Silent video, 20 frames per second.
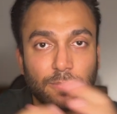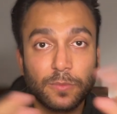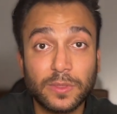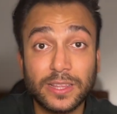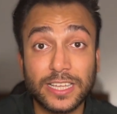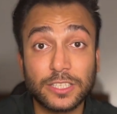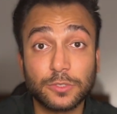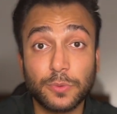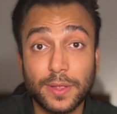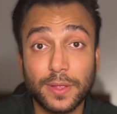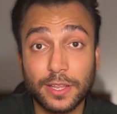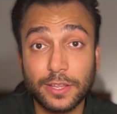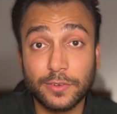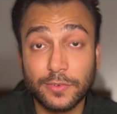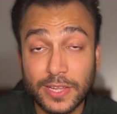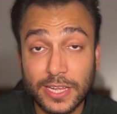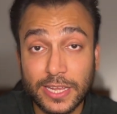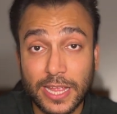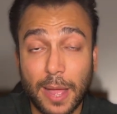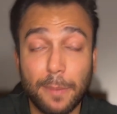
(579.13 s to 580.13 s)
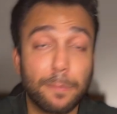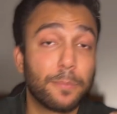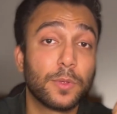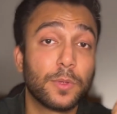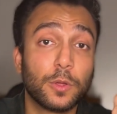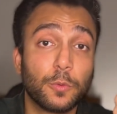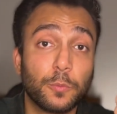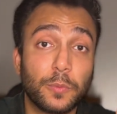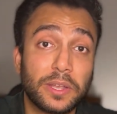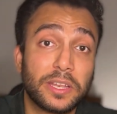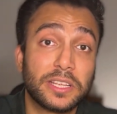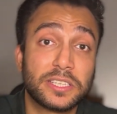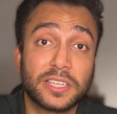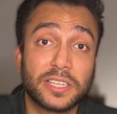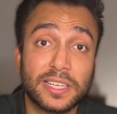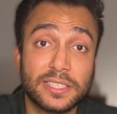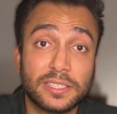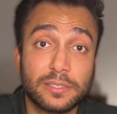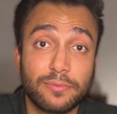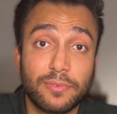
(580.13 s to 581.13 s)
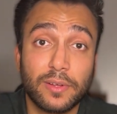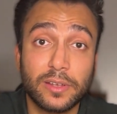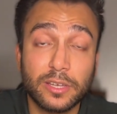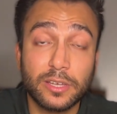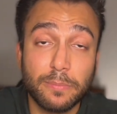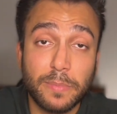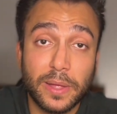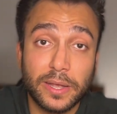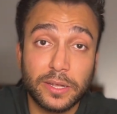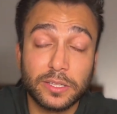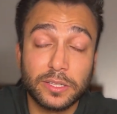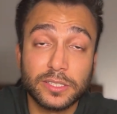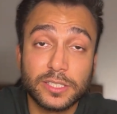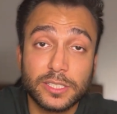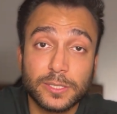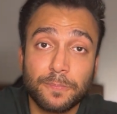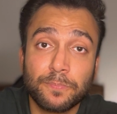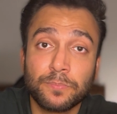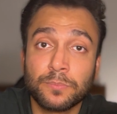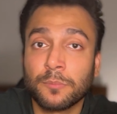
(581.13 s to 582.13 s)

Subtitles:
Let's quickly recap. We discussed the fundamentals.